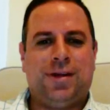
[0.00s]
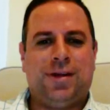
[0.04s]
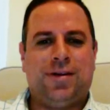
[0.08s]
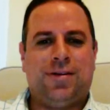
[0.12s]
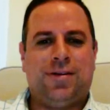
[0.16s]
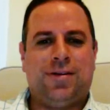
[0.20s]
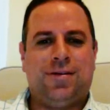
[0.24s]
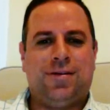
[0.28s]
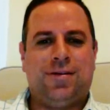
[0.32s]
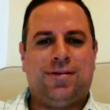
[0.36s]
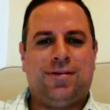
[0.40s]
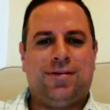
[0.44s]

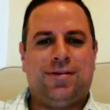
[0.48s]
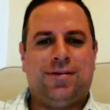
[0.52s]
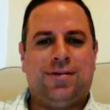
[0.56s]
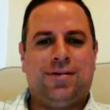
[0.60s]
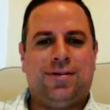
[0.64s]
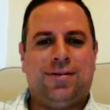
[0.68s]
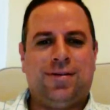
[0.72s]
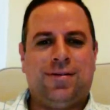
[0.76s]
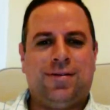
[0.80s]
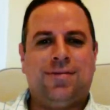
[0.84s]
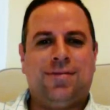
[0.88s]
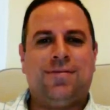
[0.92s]

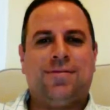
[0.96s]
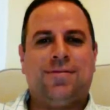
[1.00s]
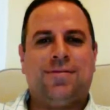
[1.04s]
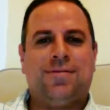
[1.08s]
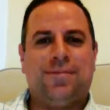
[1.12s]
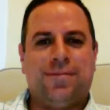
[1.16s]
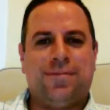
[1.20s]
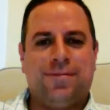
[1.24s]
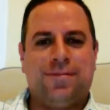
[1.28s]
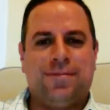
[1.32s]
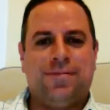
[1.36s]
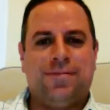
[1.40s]

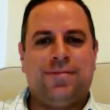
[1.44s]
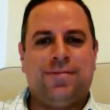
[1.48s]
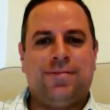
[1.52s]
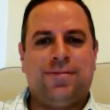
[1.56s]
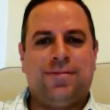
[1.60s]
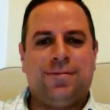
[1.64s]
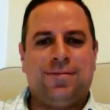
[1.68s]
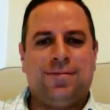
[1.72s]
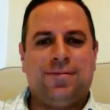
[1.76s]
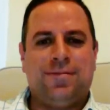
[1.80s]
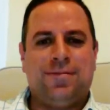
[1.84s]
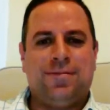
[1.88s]

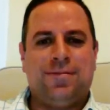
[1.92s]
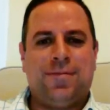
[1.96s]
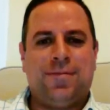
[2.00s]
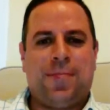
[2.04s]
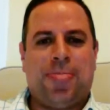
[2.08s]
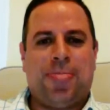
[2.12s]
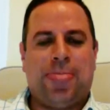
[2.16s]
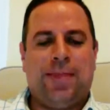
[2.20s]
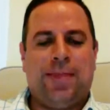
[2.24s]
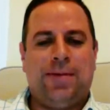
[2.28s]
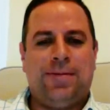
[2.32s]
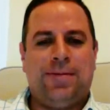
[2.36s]

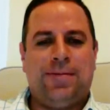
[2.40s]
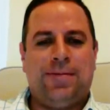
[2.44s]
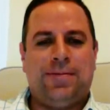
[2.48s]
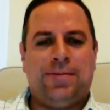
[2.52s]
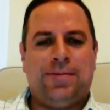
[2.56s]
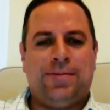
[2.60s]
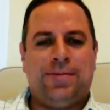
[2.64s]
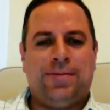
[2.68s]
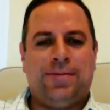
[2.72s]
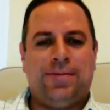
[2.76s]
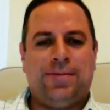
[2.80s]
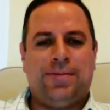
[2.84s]

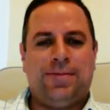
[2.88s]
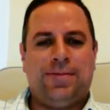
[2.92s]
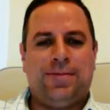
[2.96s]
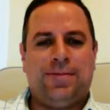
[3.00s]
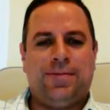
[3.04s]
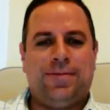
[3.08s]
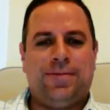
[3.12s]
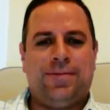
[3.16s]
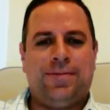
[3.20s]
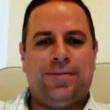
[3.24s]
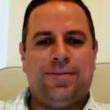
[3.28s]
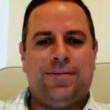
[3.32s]

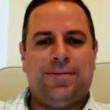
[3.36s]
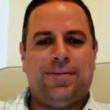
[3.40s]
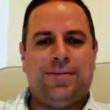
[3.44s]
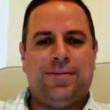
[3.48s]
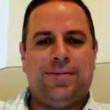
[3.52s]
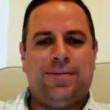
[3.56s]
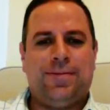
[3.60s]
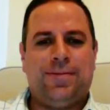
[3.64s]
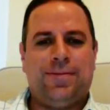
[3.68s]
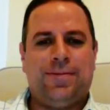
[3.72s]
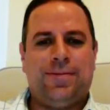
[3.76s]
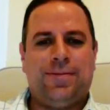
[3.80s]

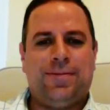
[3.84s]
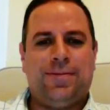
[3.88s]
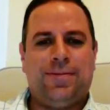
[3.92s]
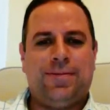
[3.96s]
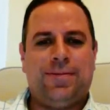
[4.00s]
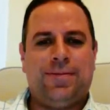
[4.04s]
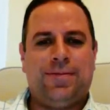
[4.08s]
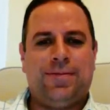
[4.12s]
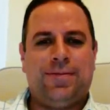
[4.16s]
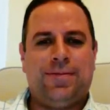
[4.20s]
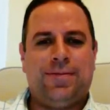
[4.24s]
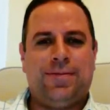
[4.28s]

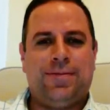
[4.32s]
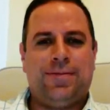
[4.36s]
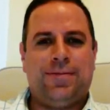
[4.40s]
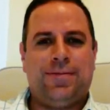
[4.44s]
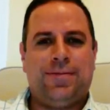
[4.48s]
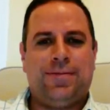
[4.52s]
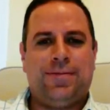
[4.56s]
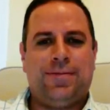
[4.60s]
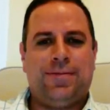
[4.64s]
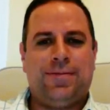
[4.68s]
This person isn't speaking.